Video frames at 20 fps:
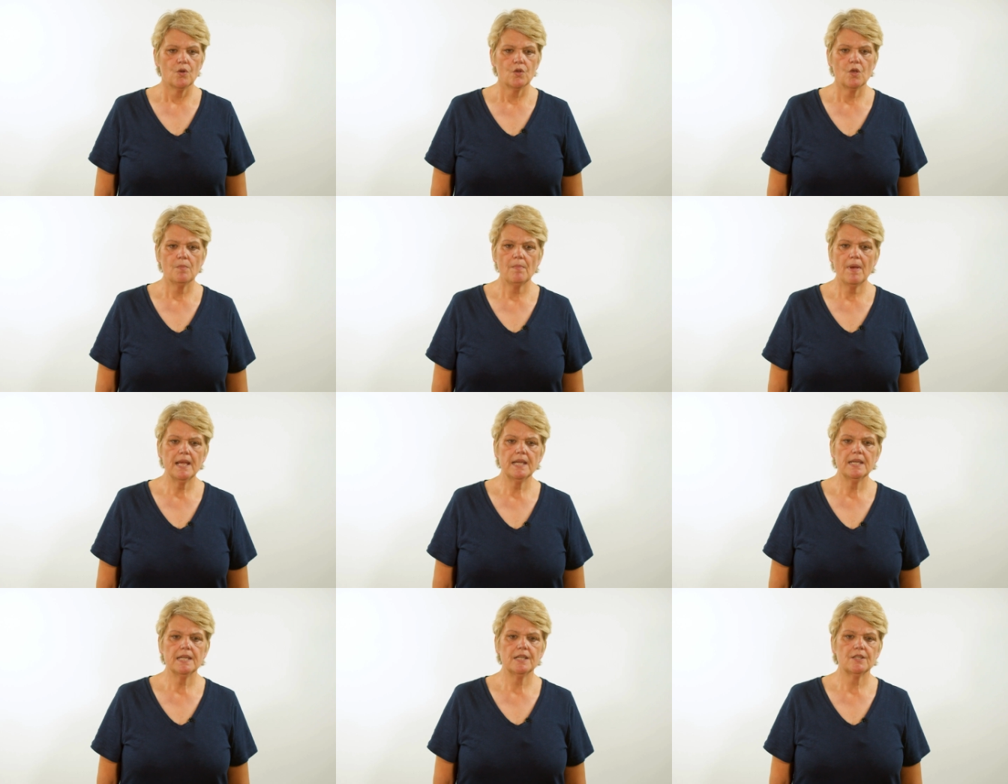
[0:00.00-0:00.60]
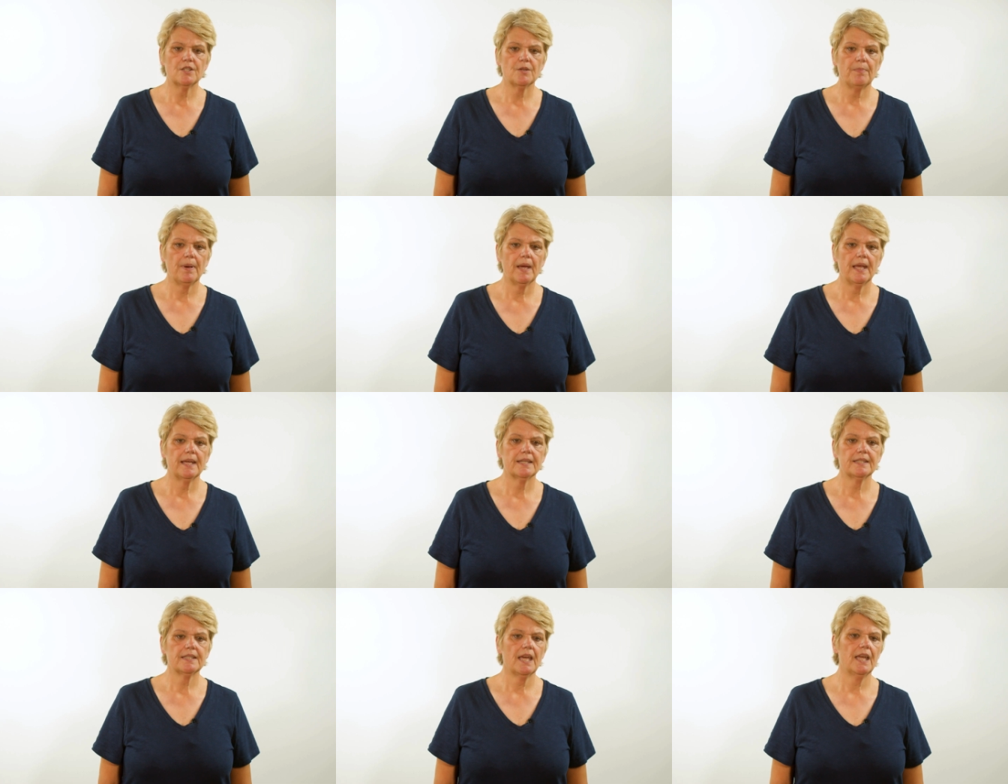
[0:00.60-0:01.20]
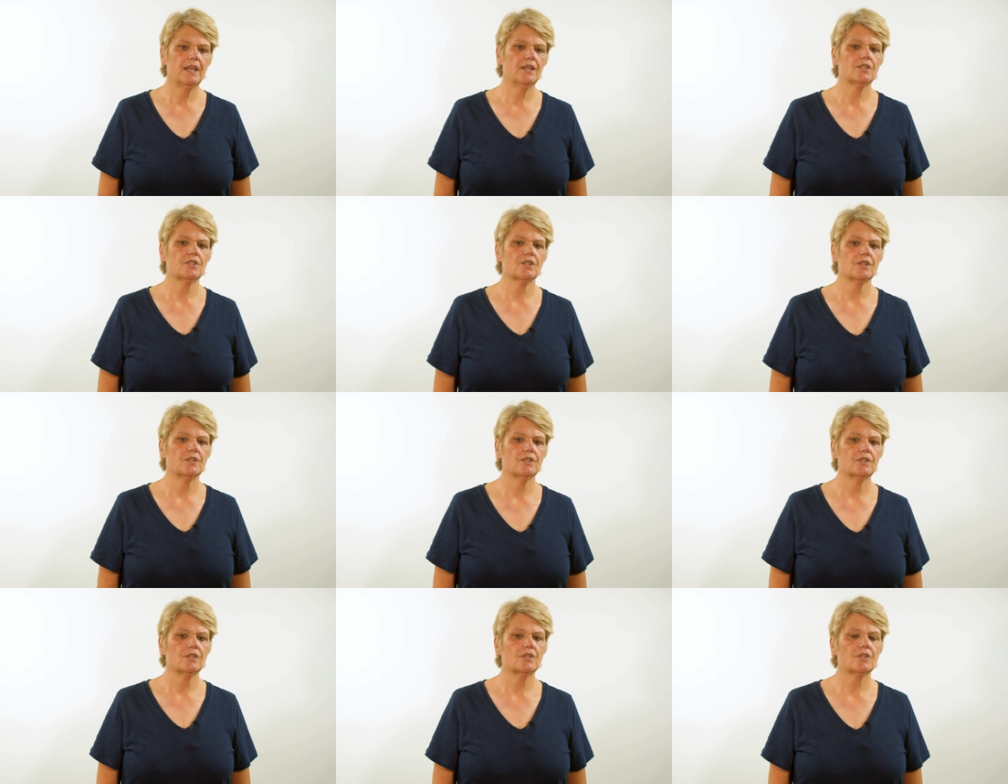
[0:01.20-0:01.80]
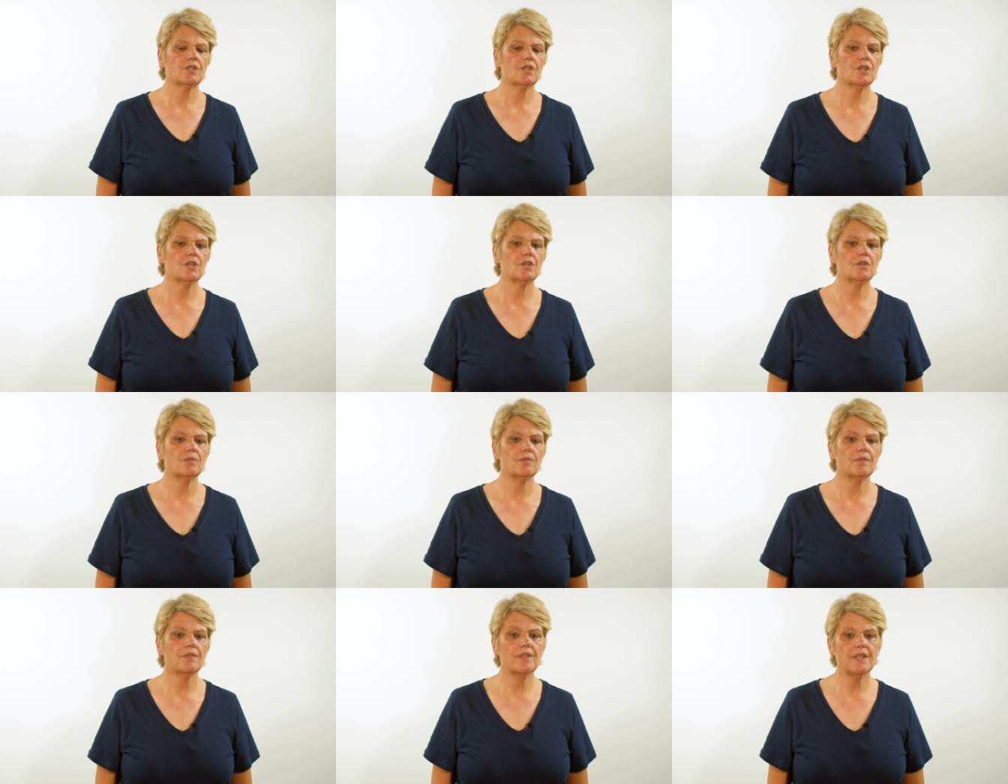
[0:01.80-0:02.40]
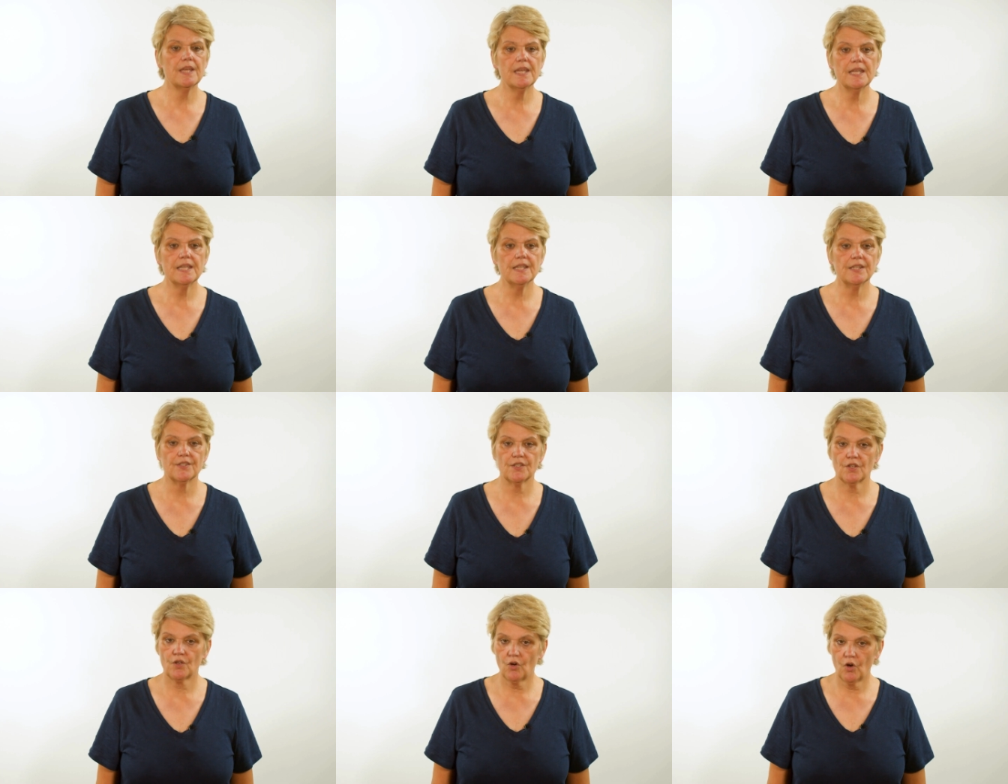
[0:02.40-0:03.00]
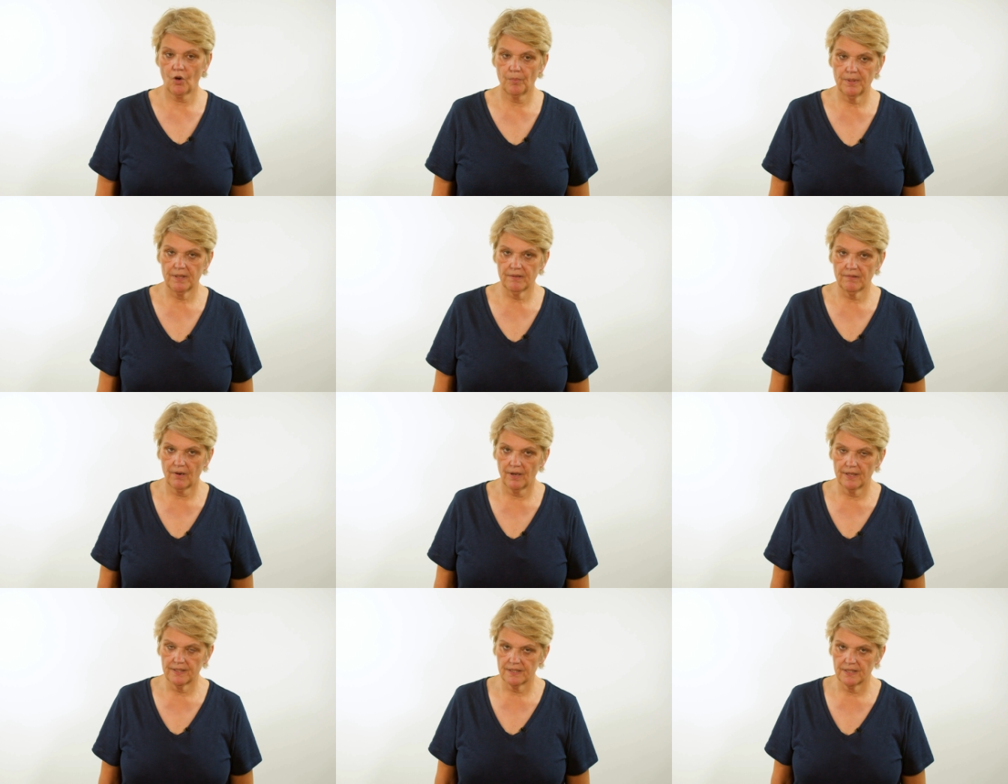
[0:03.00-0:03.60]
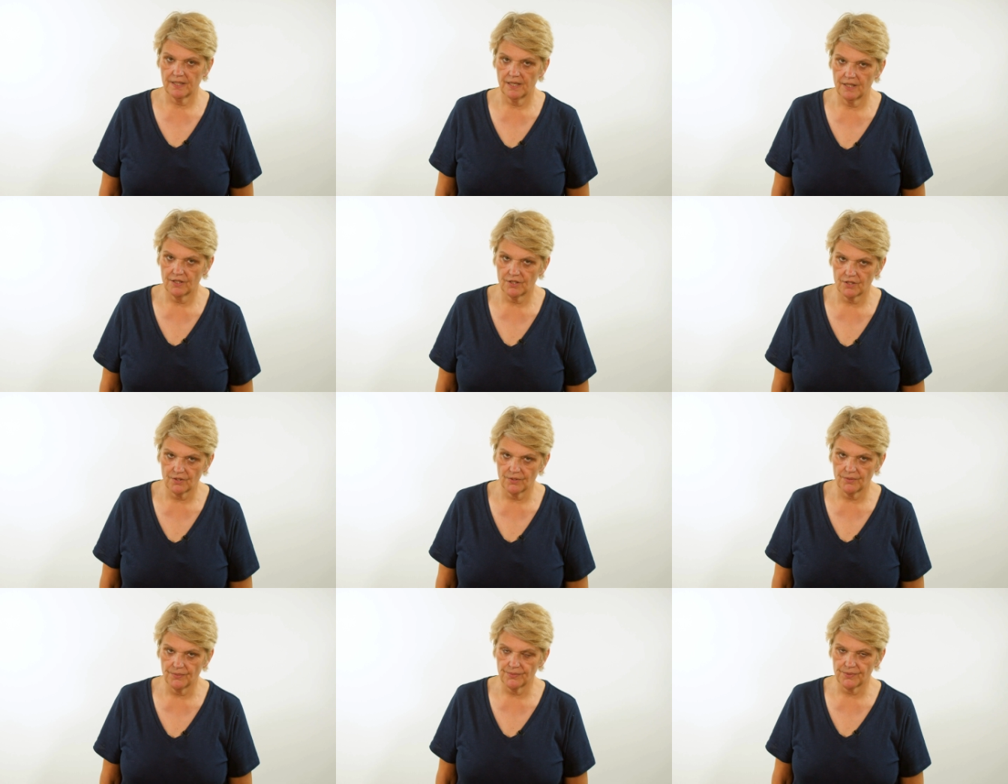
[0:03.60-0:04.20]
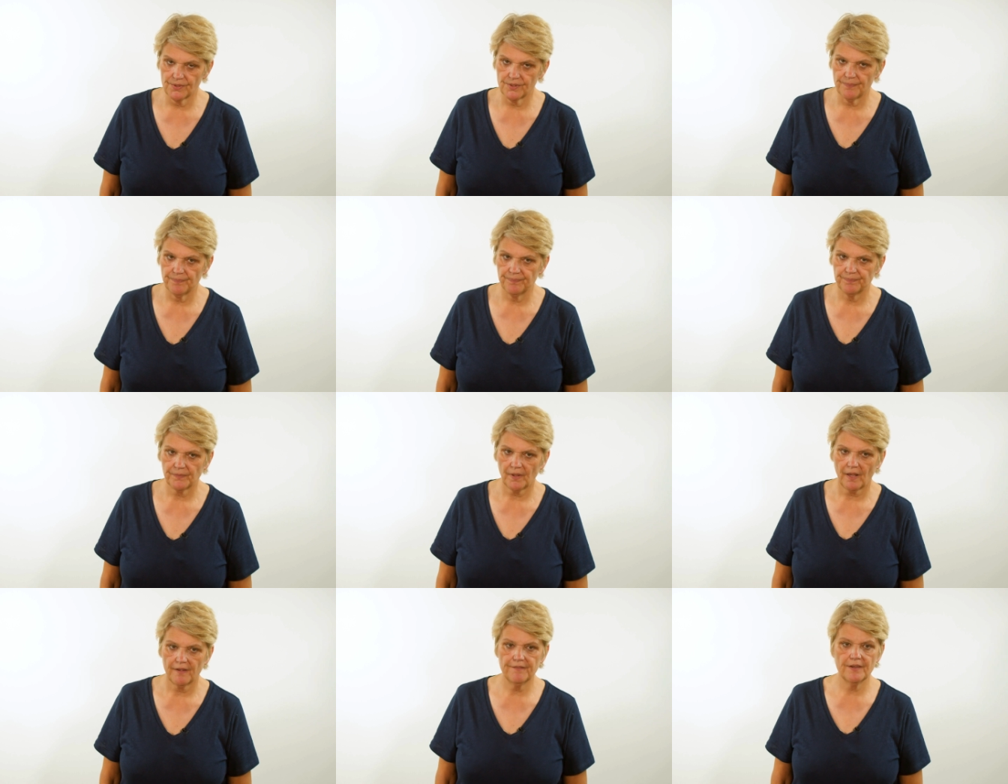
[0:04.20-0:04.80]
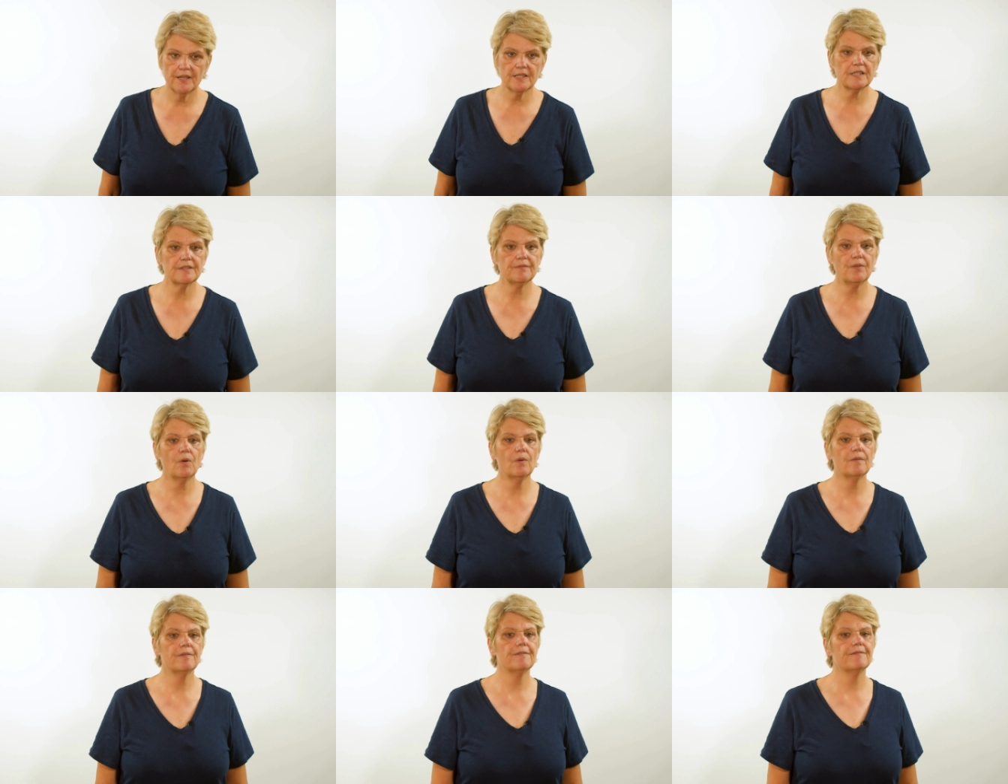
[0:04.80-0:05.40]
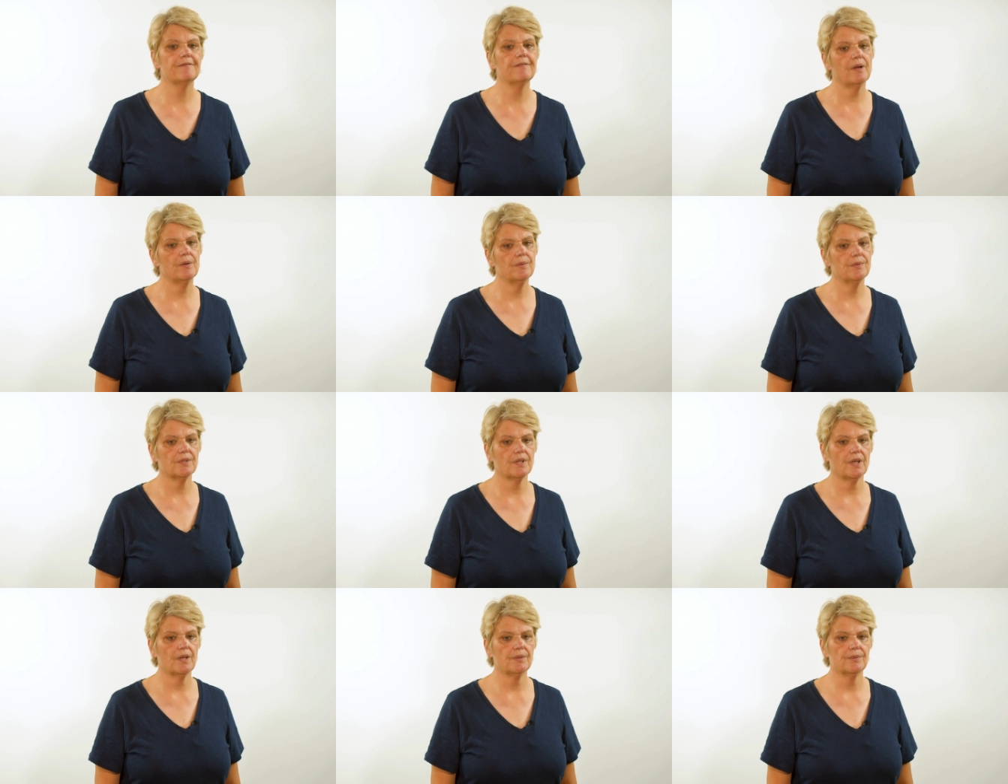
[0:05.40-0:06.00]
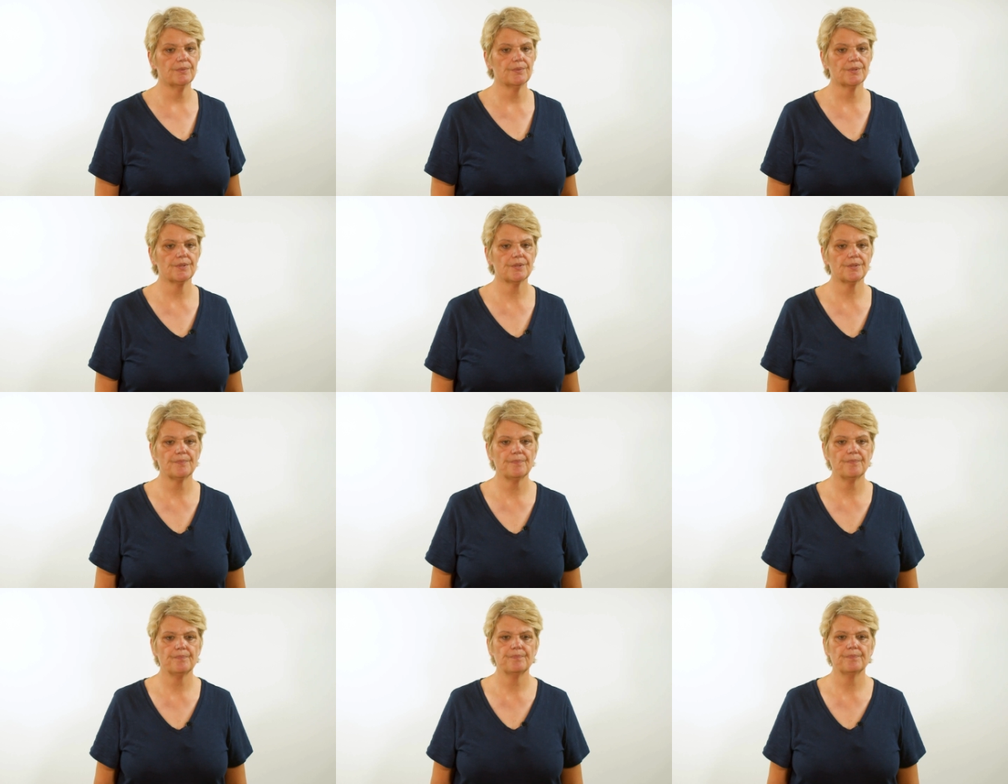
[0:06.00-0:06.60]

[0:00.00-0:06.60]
You may need to pay attention to these copyright issues. First of all, photos.